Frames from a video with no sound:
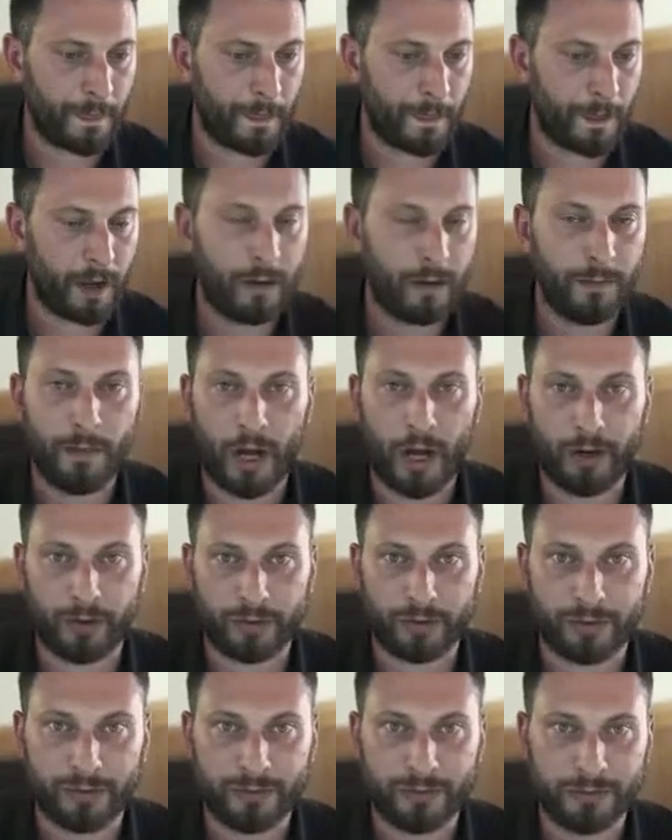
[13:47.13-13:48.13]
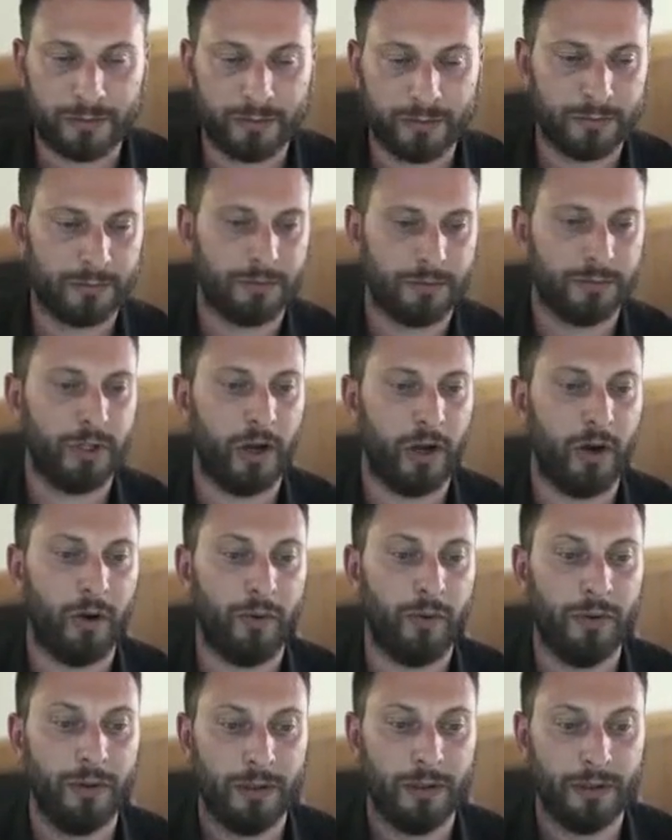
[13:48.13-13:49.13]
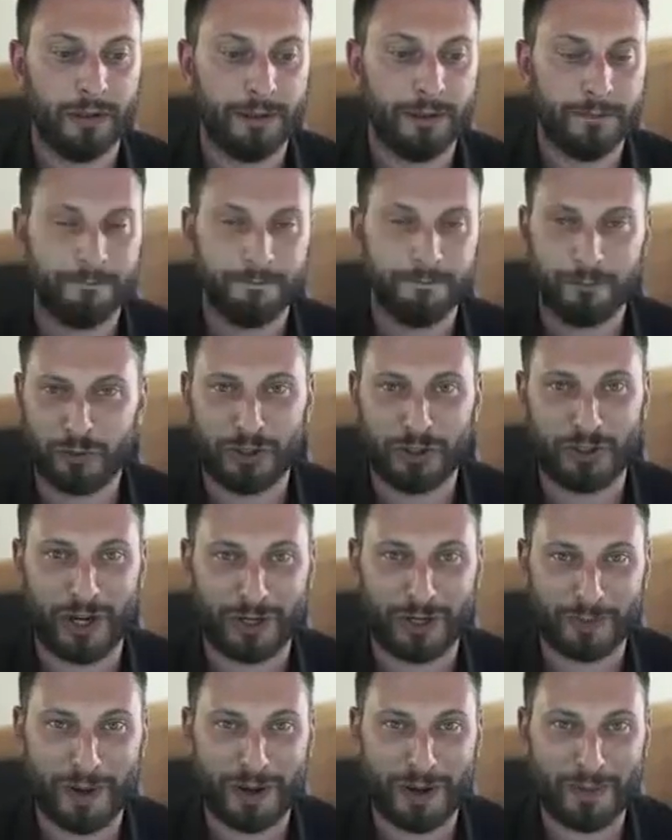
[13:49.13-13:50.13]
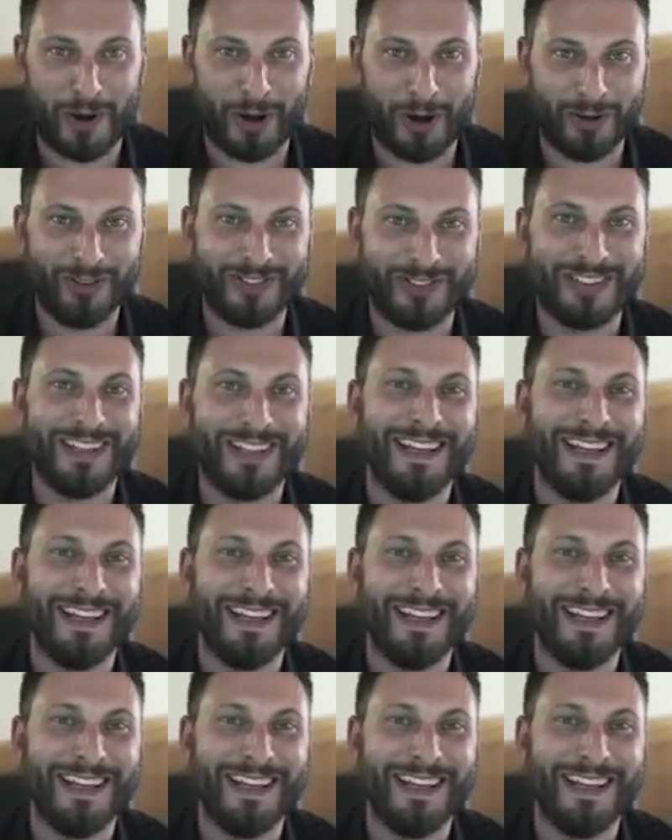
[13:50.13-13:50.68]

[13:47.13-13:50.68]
Models. So just talked about models.